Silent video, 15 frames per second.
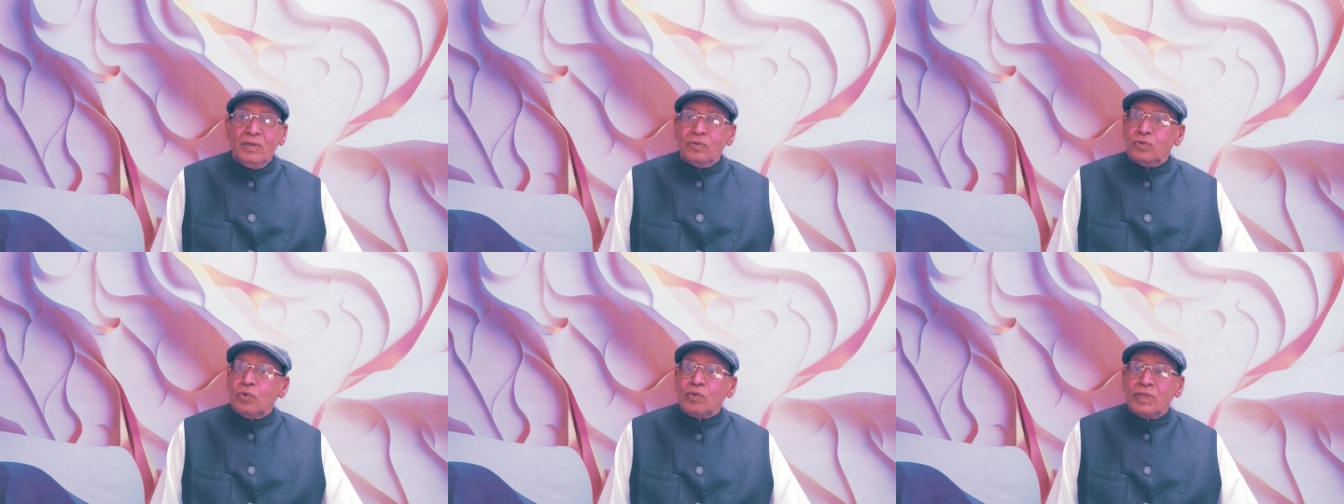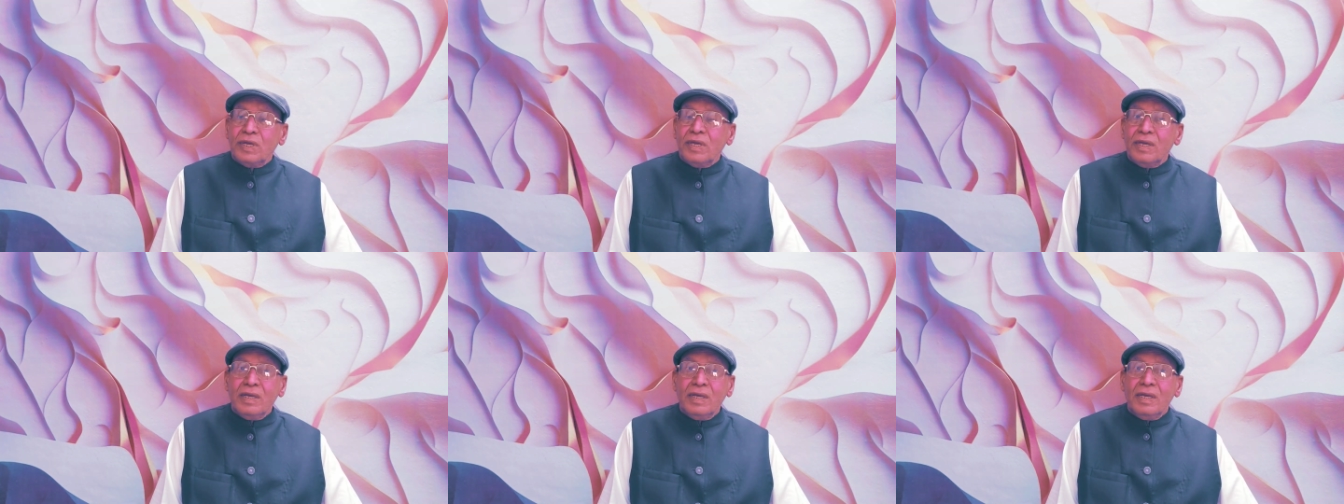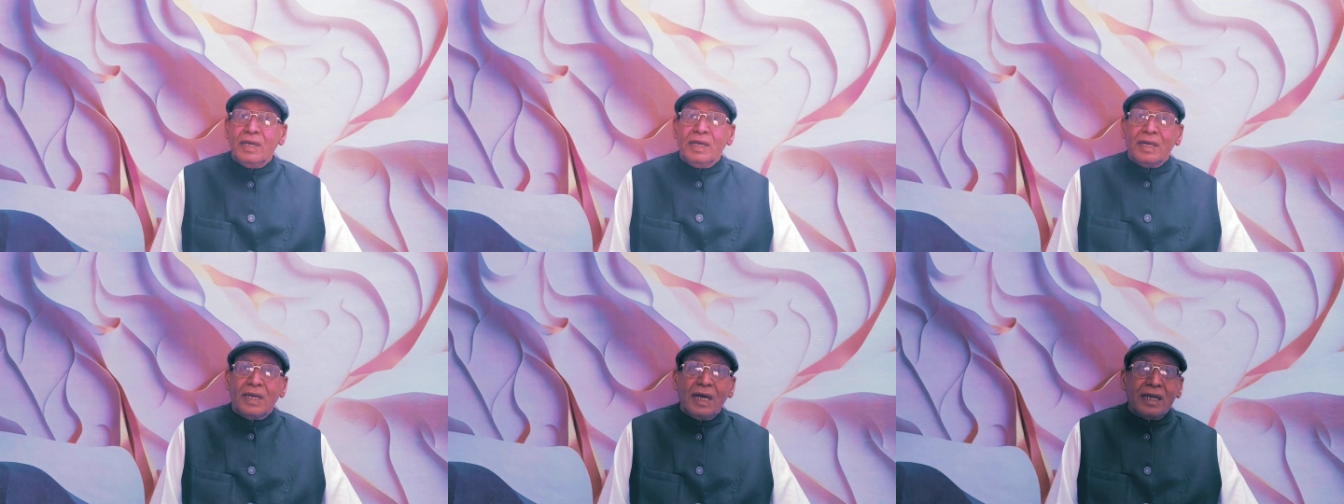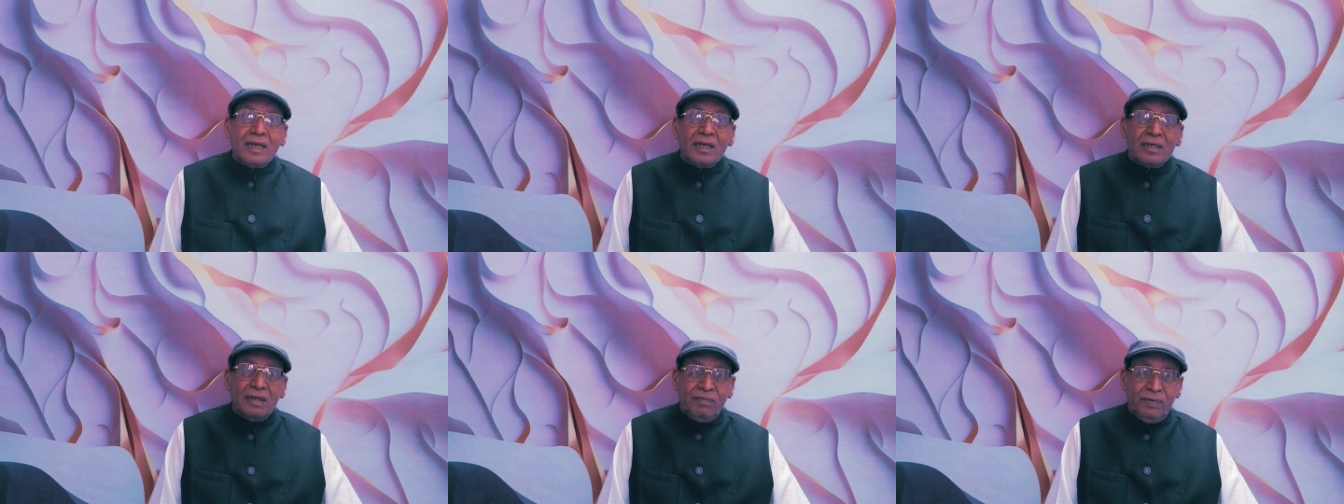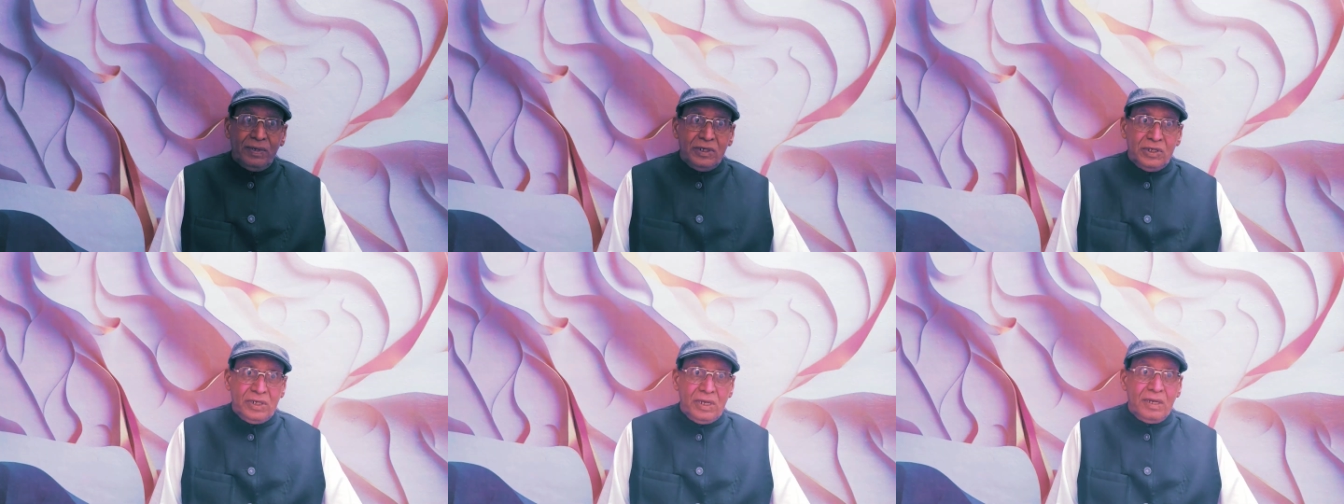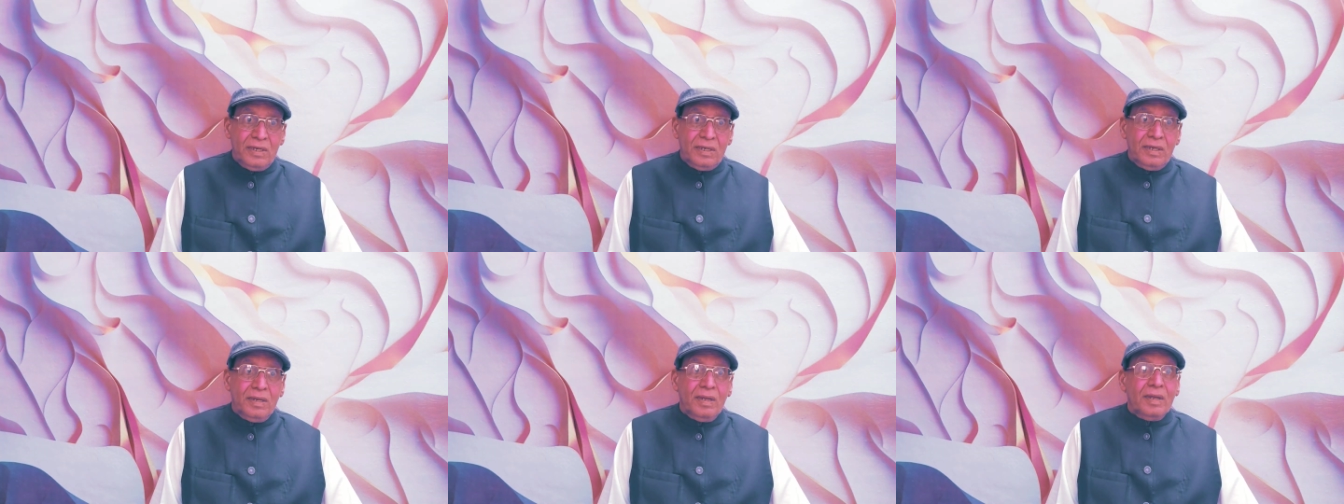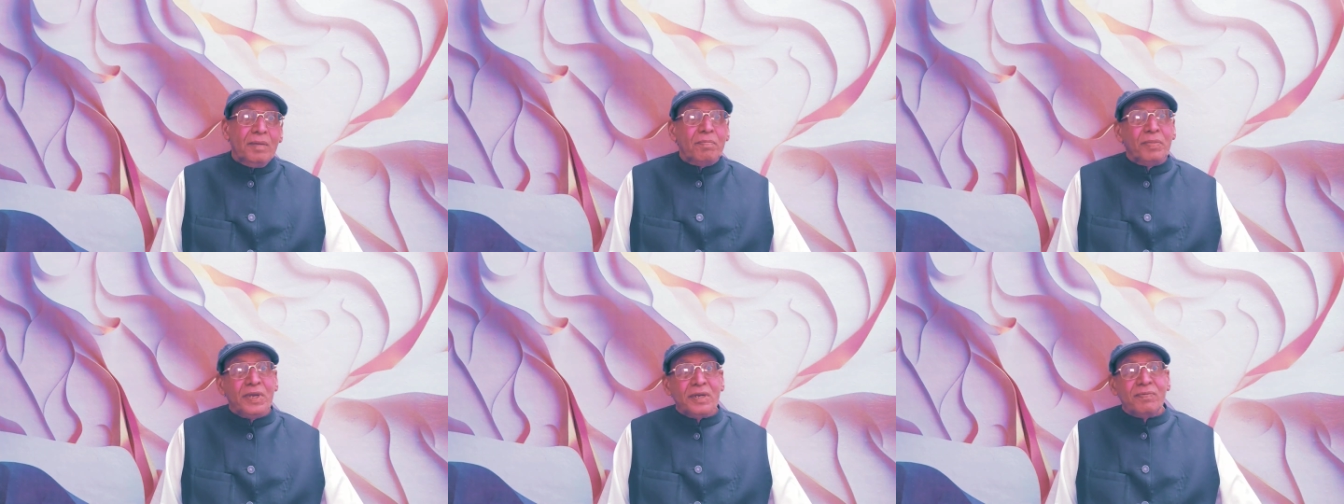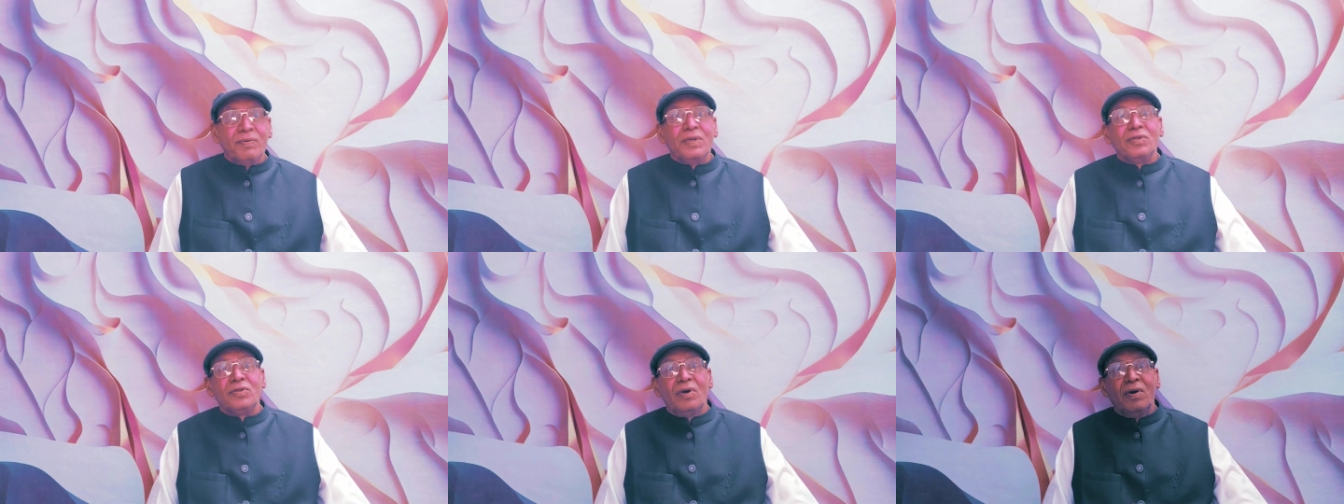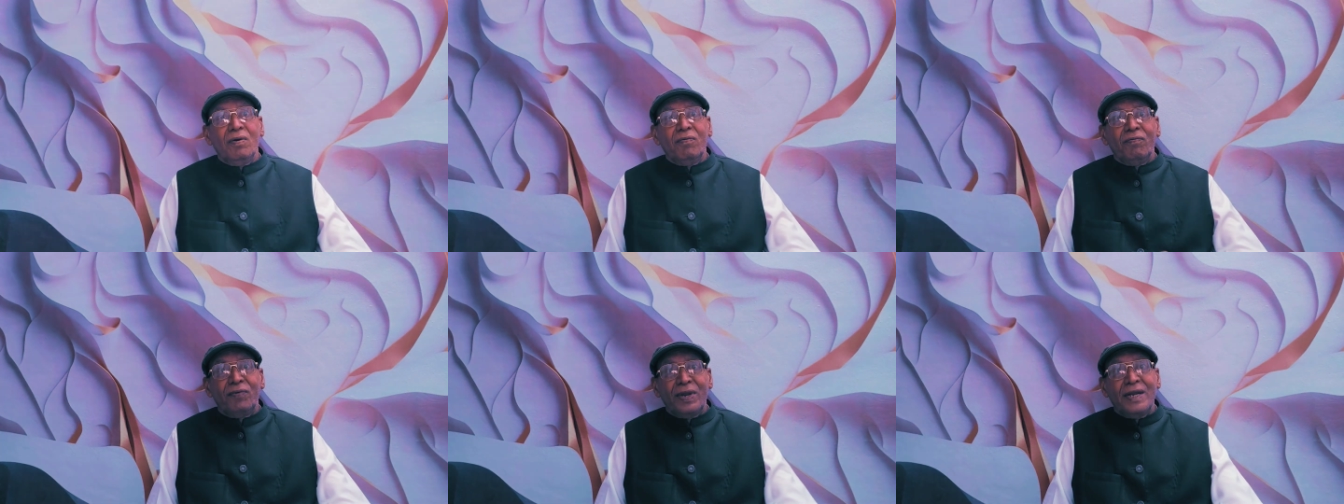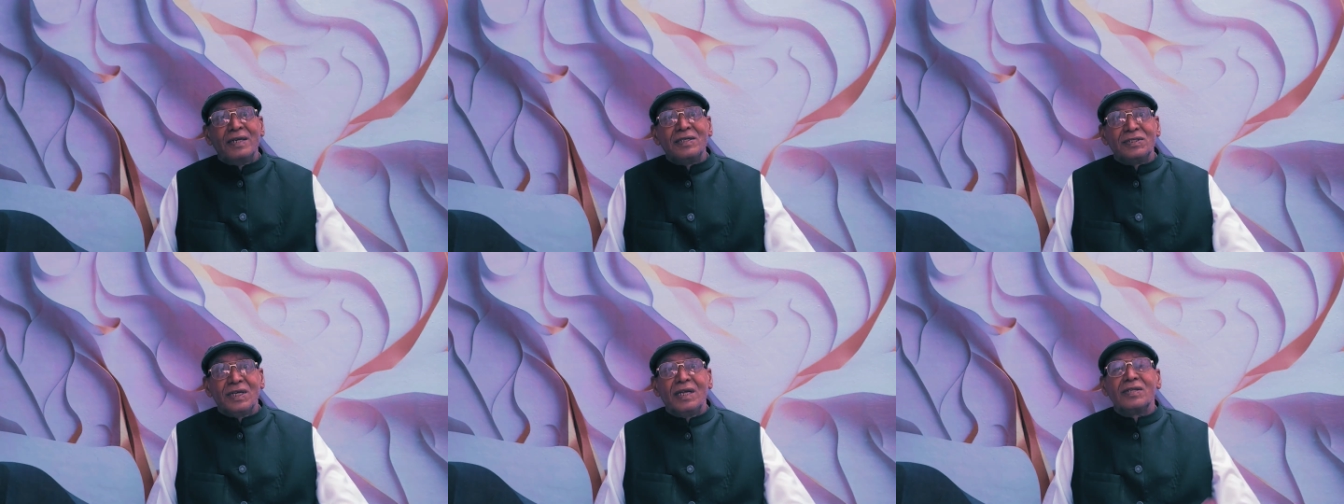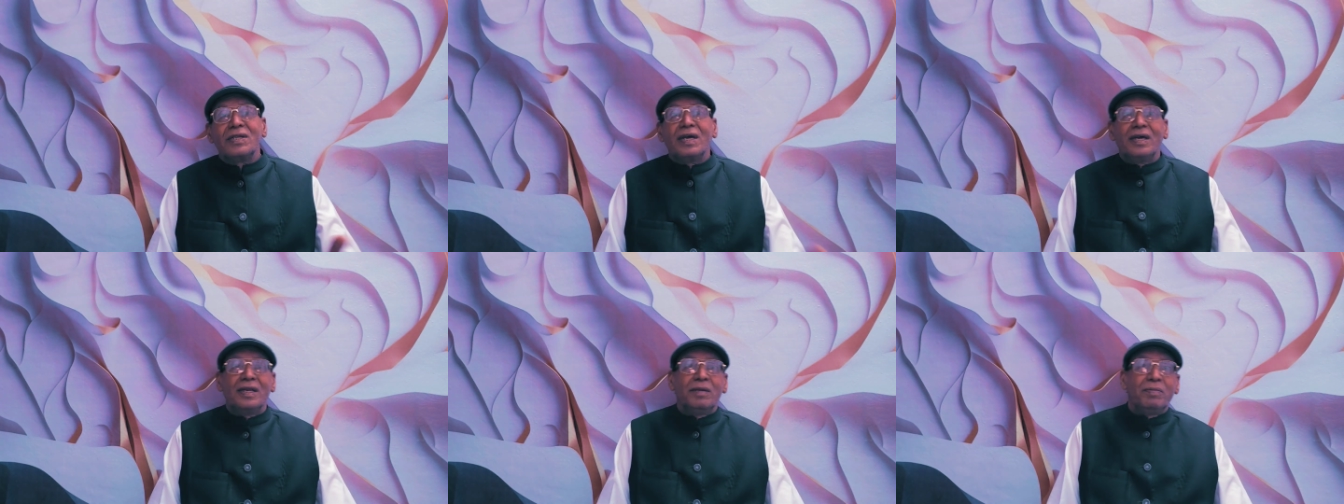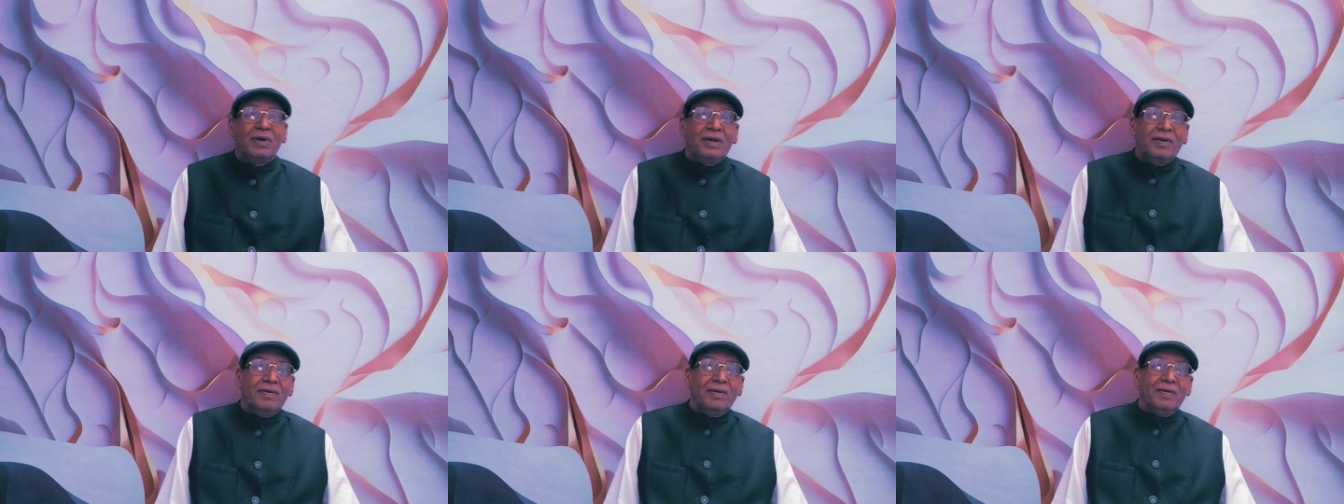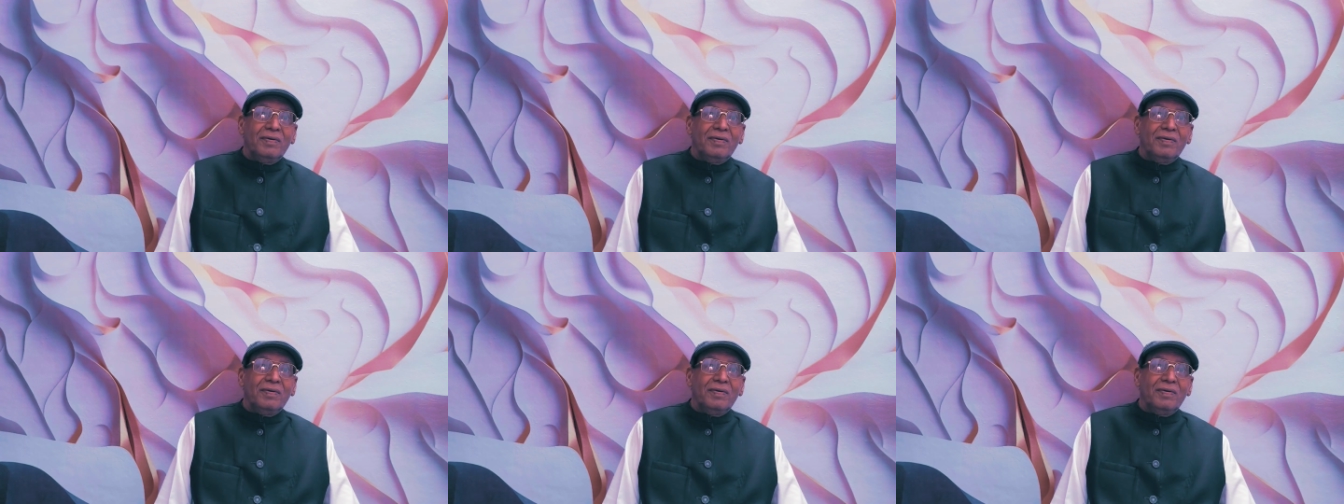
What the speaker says: So they cannot differentiate between the friends and the enemy,